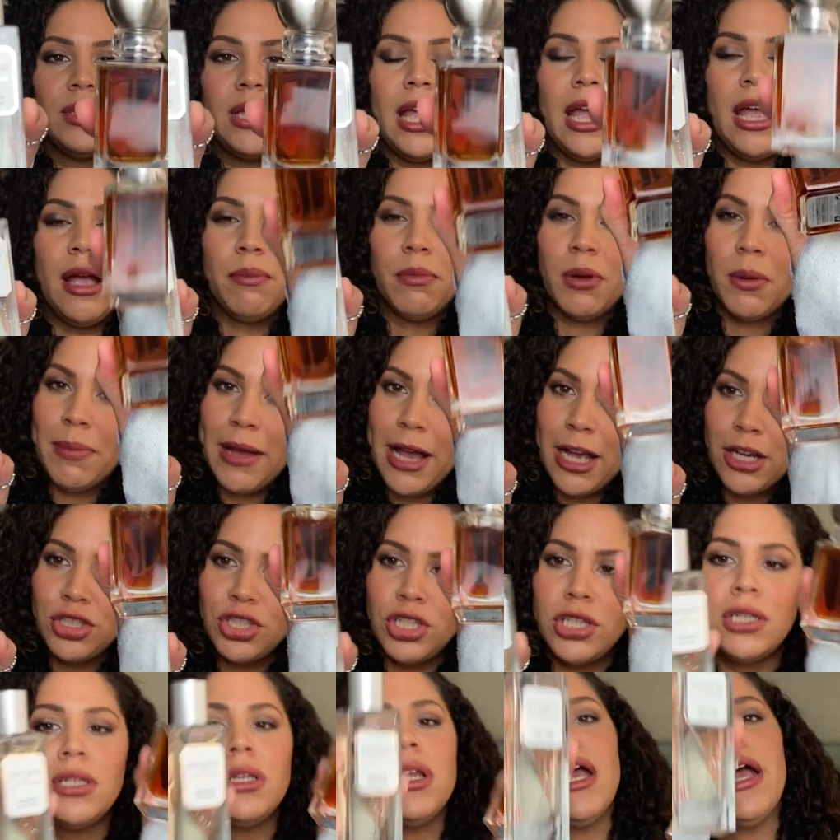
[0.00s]
Amber
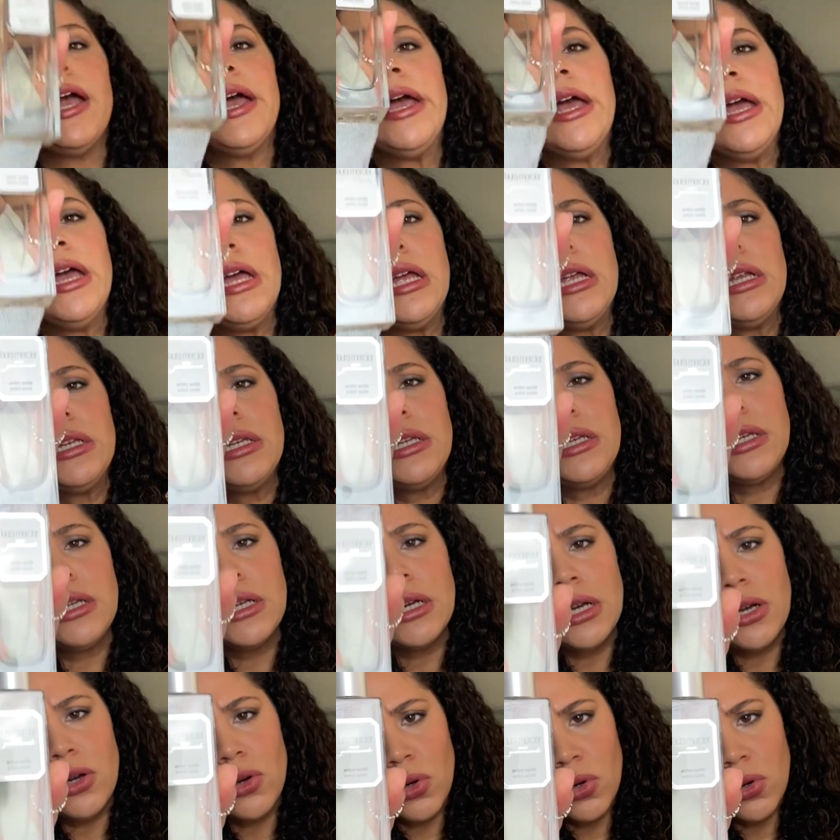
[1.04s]
Passion and
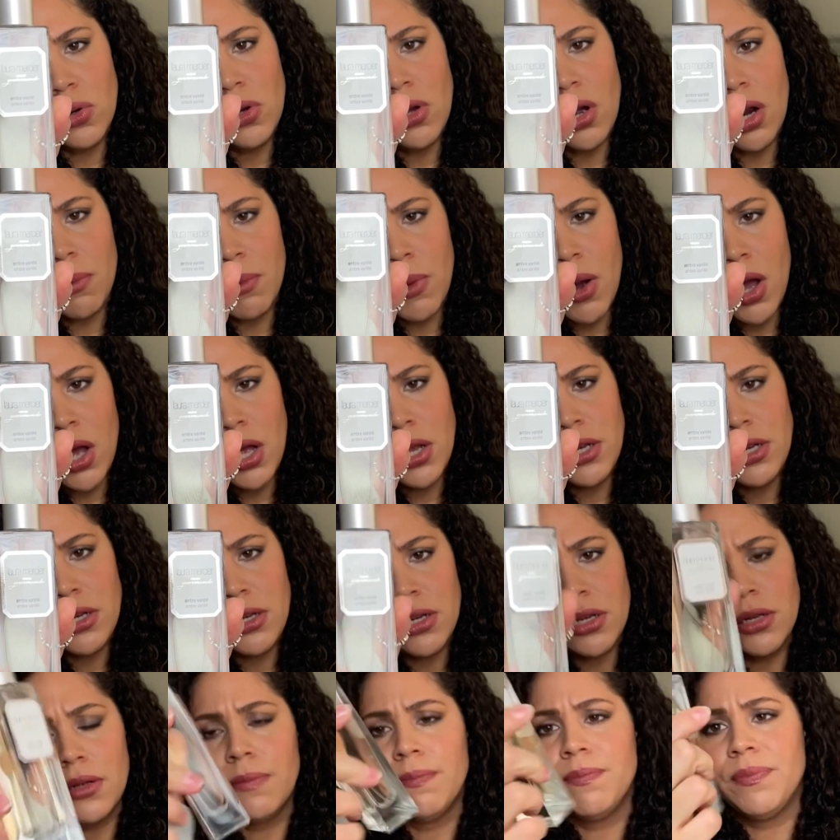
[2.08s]
Eau Gourmande
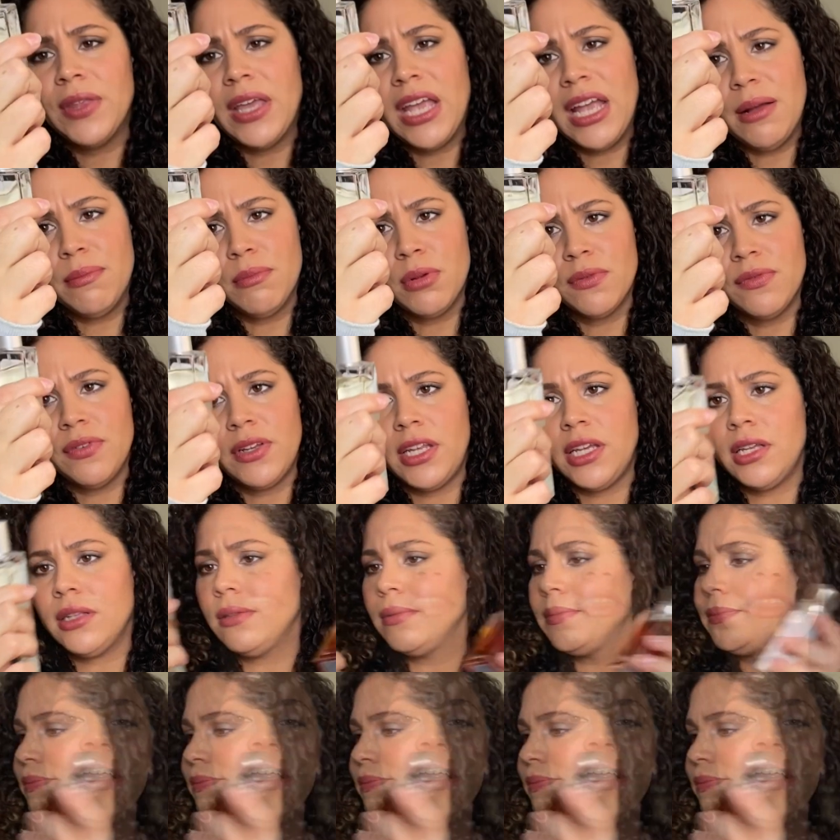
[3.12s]
Amber Vanille.